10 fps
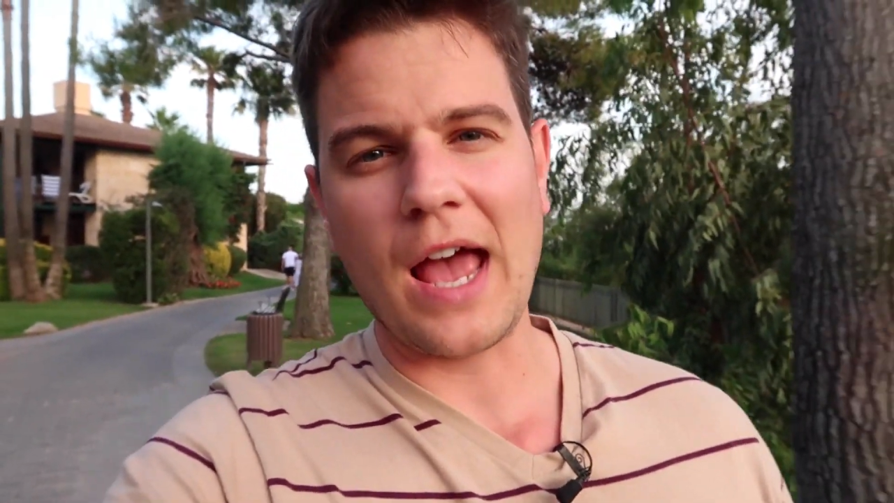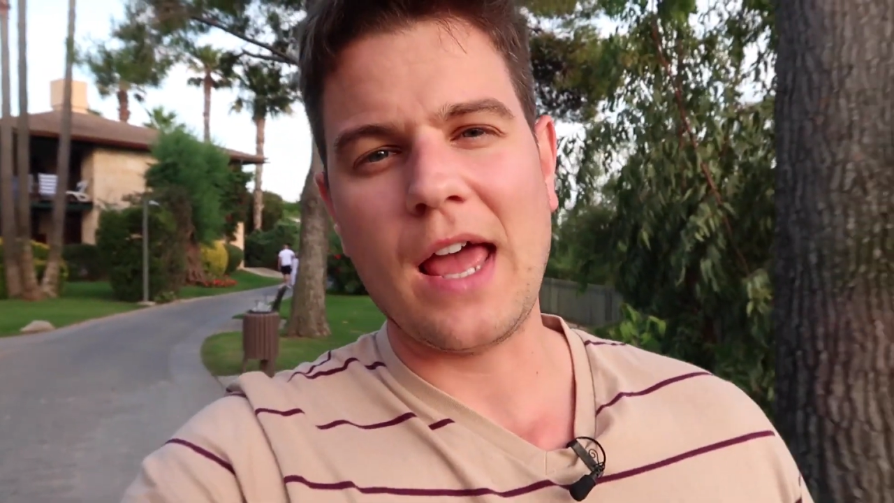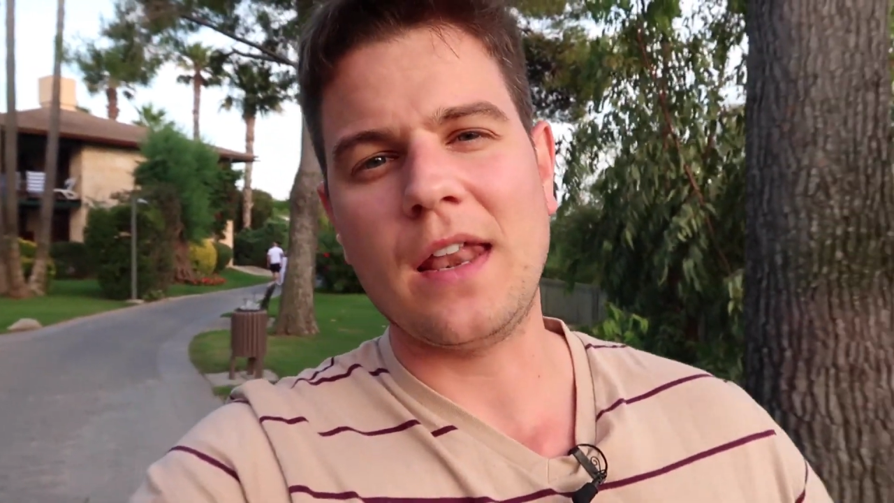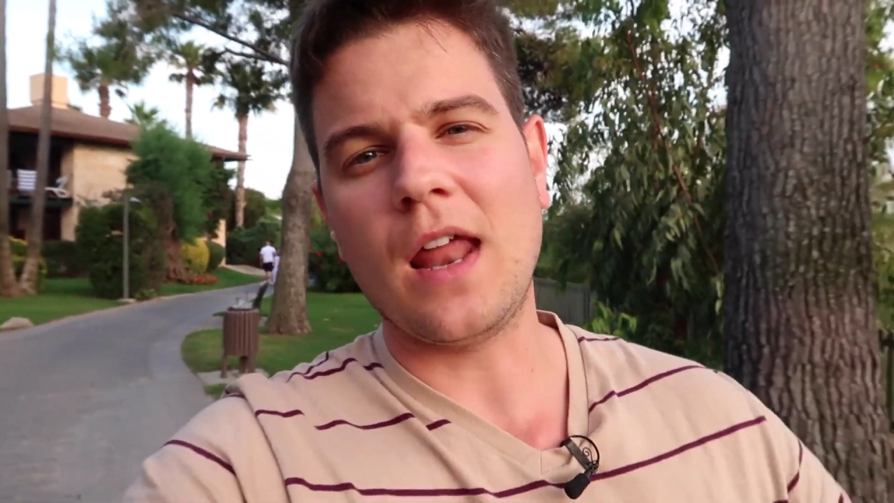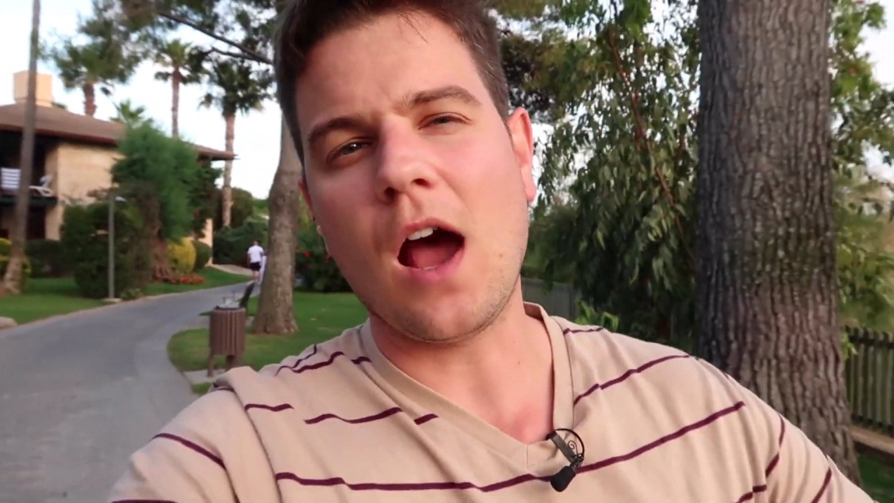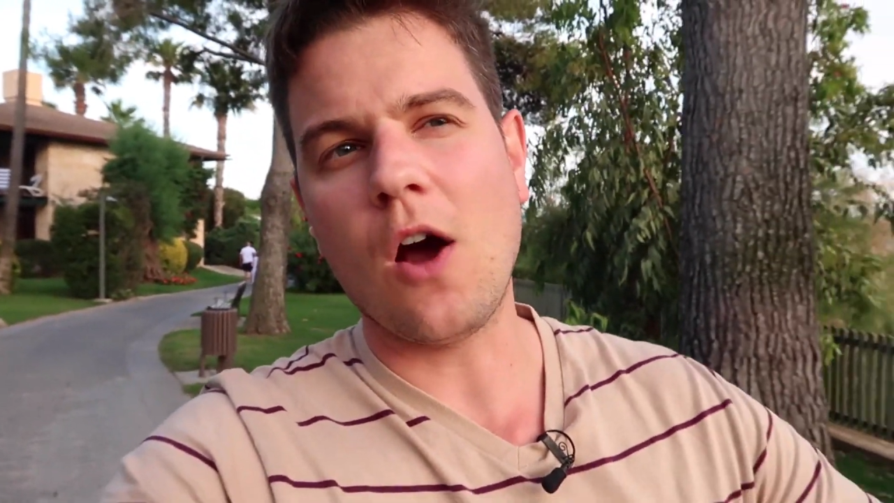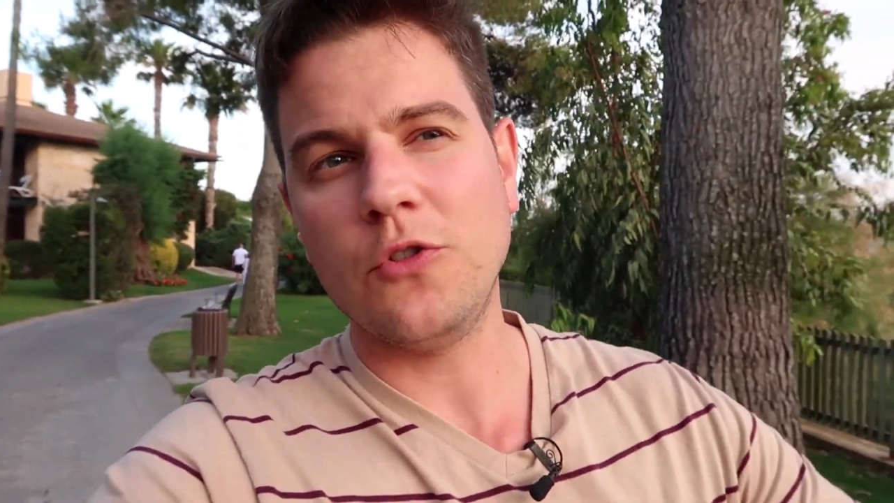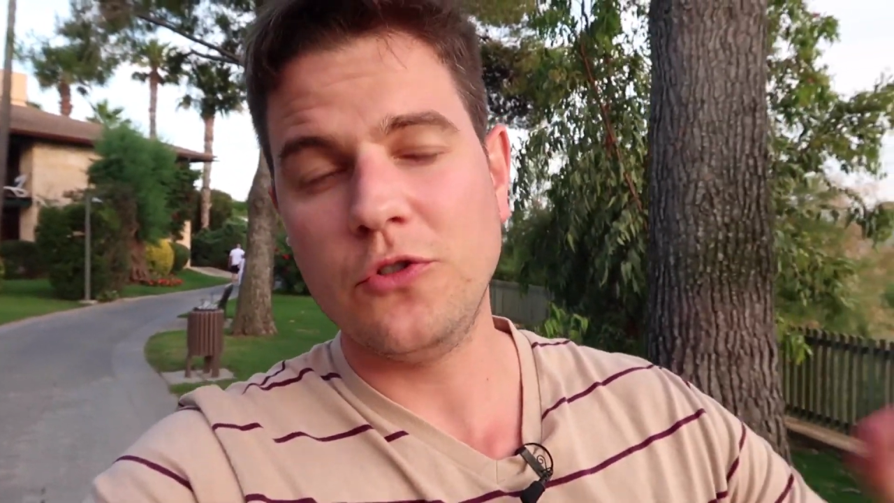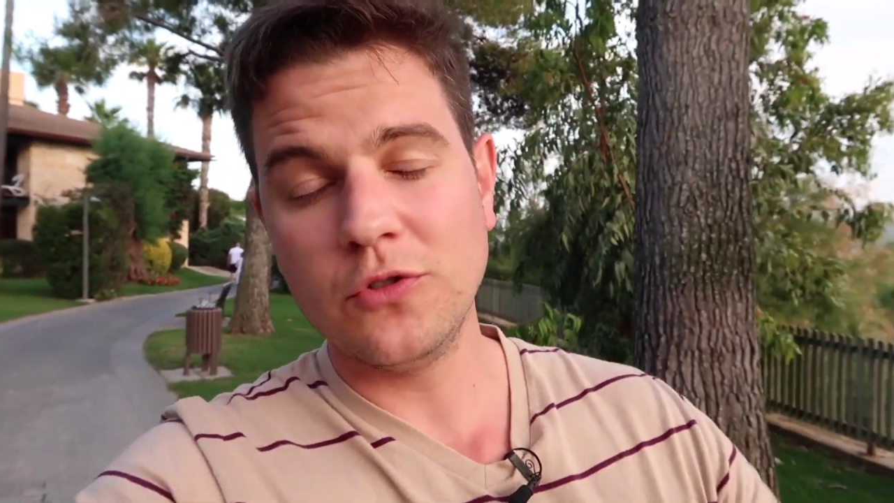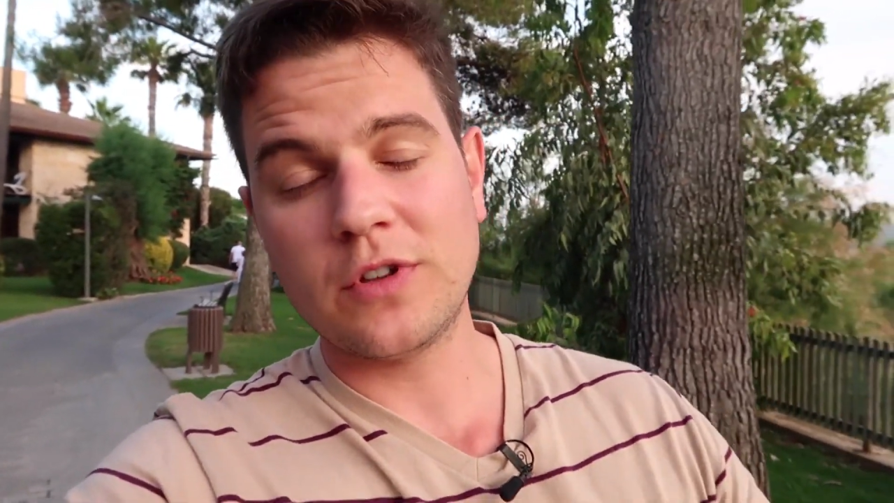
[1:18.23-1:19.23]
and how
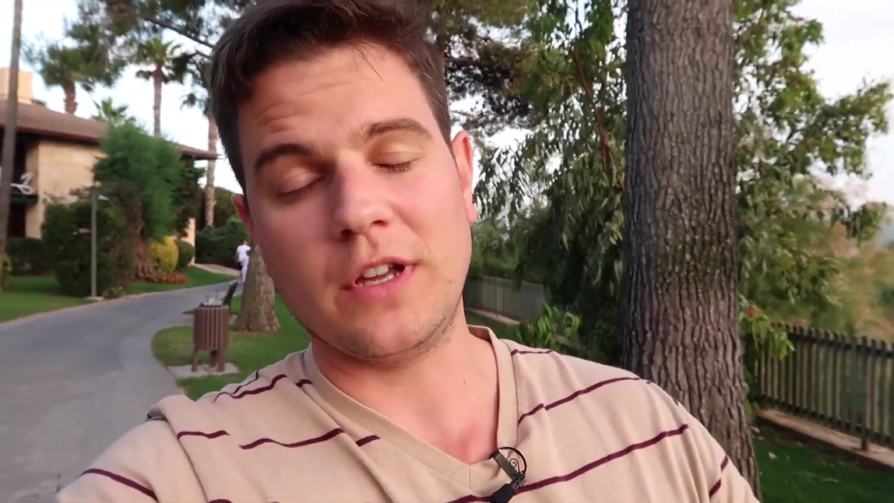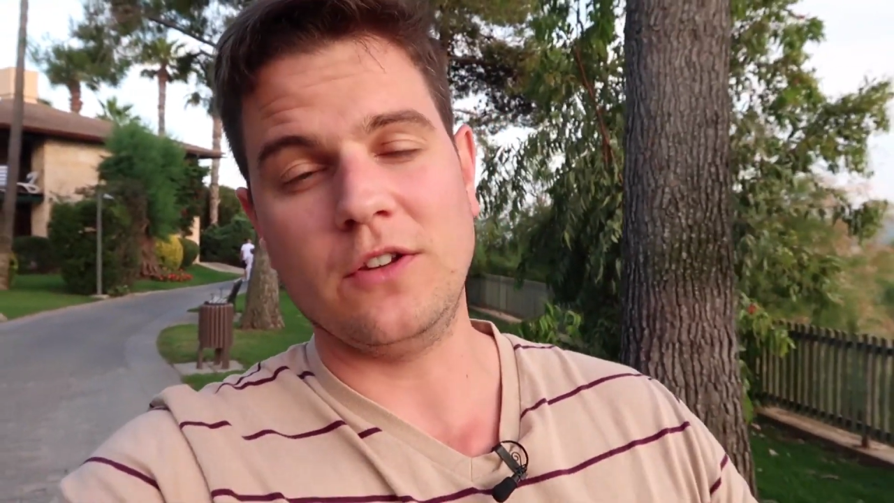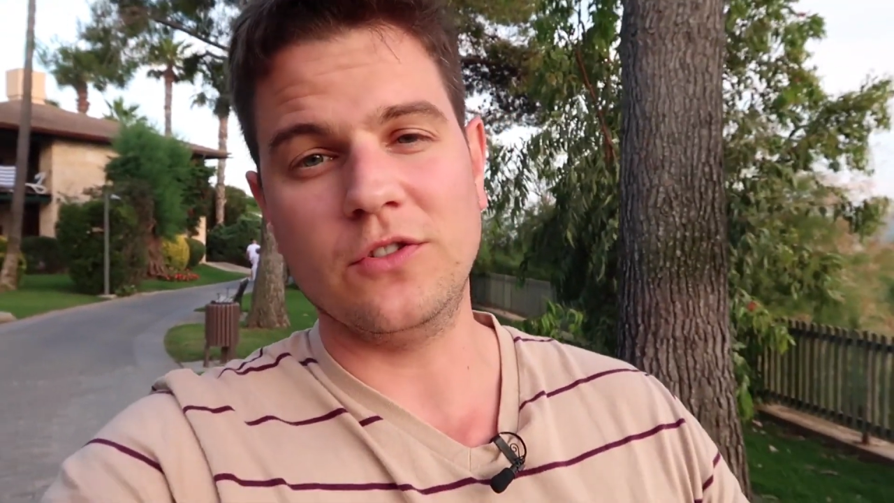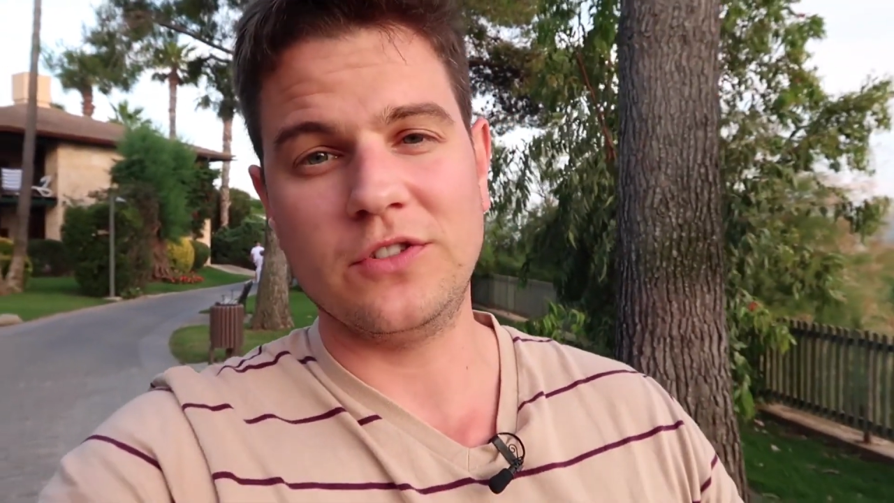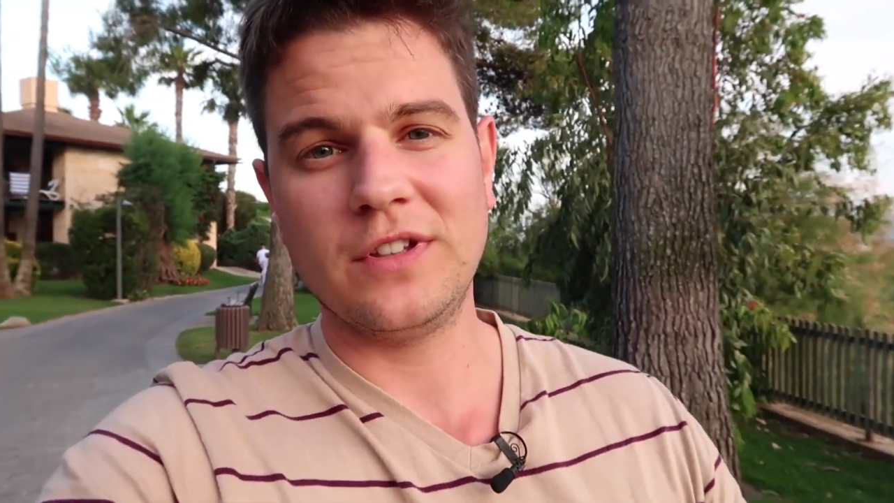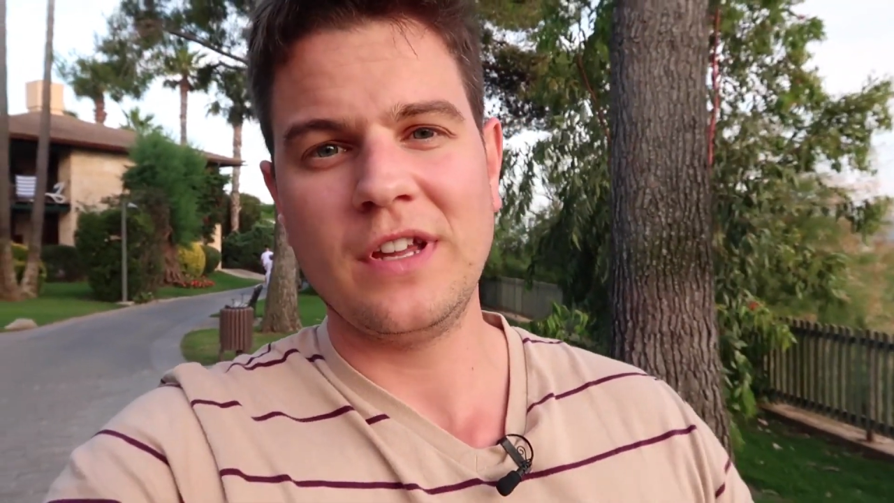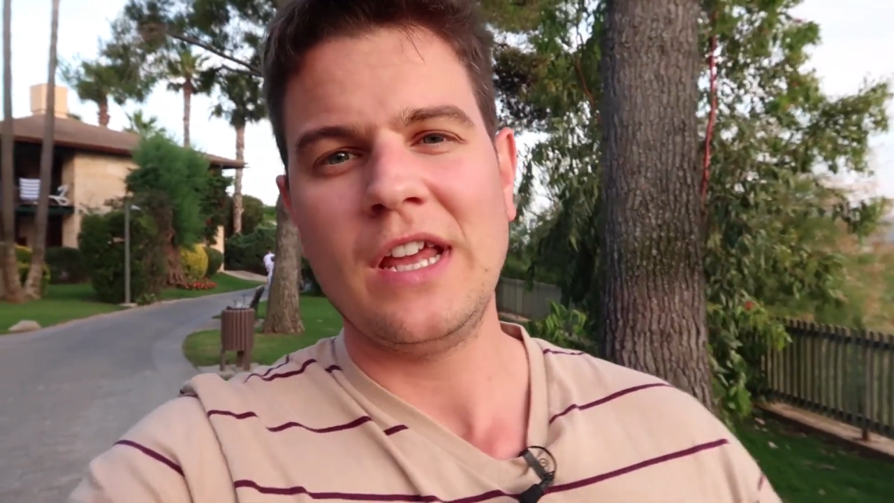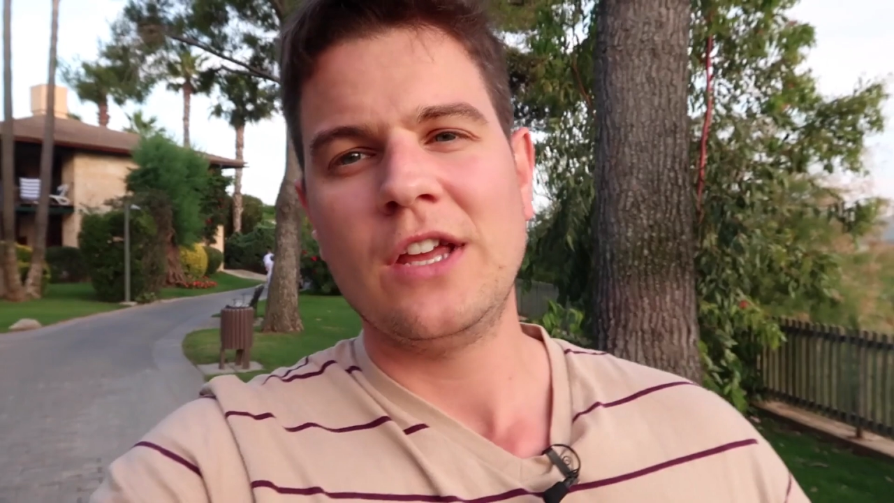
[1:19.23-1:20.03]
you can use it